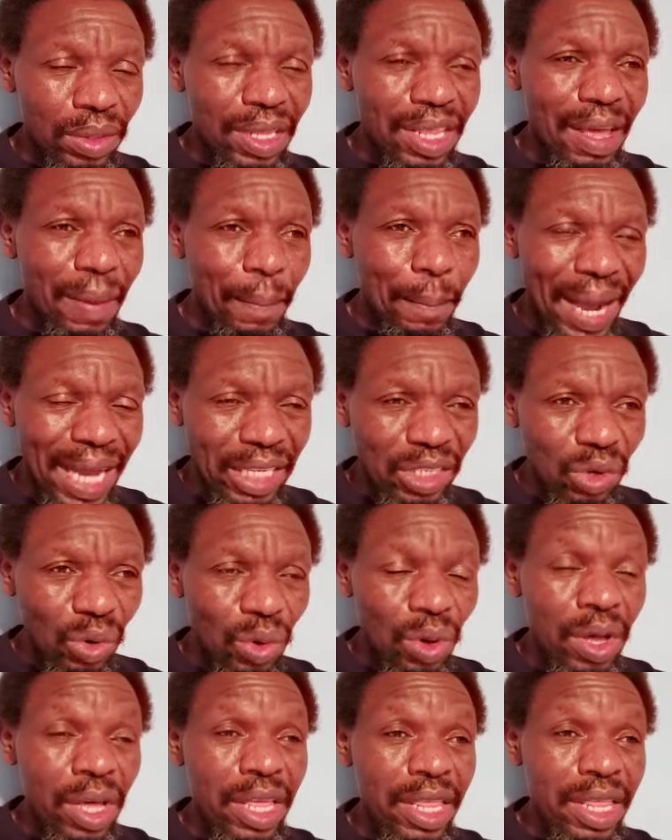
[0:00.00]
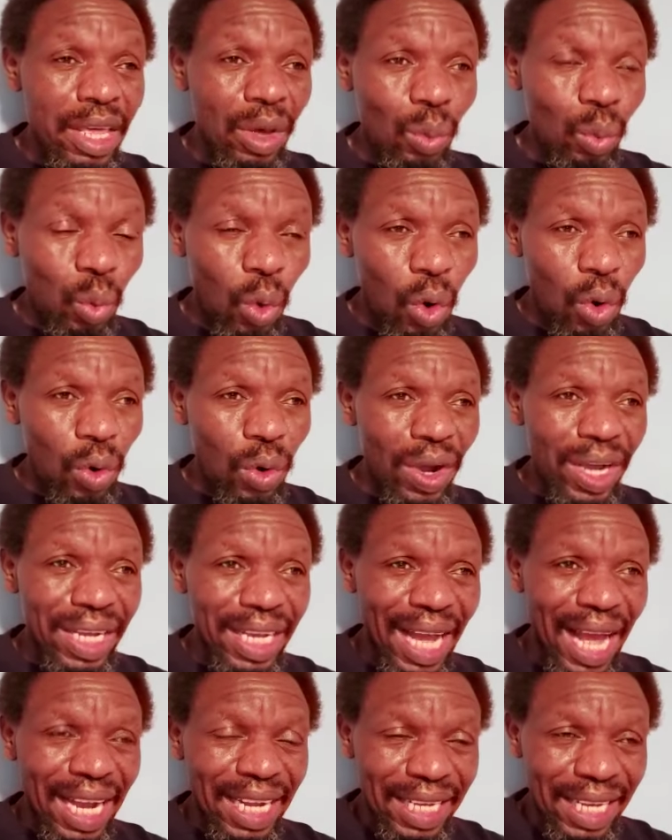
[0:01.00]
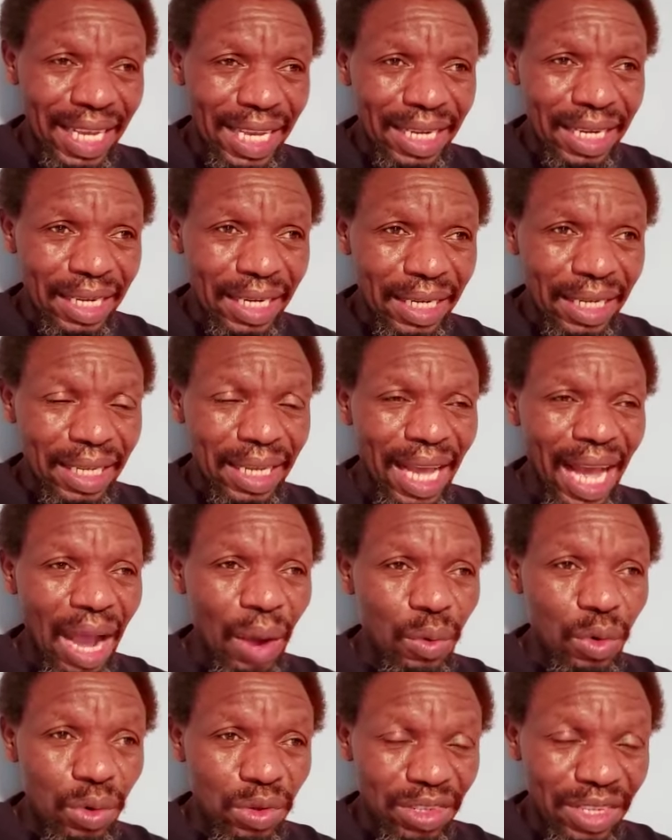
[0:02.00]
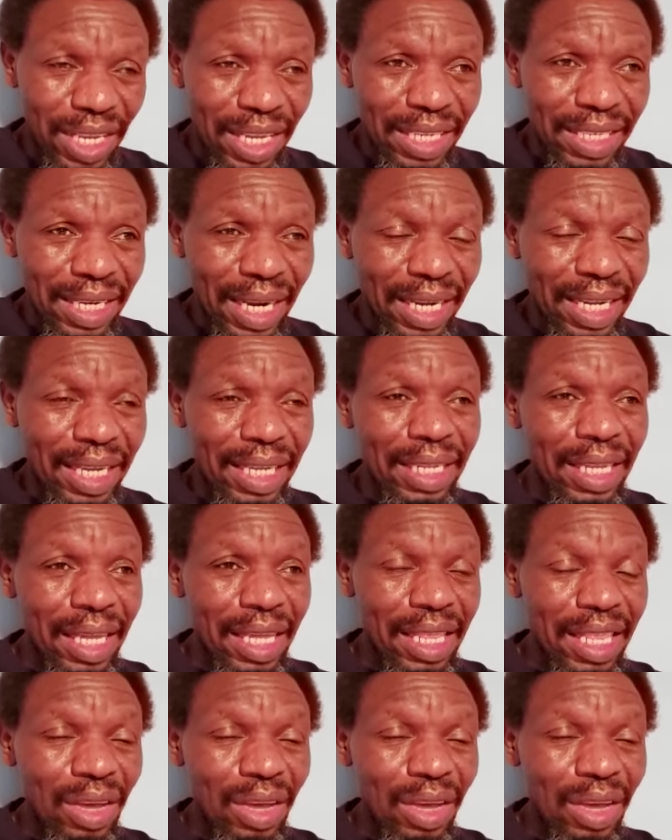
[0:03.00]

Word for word: the battle, the war, again, I will say it again.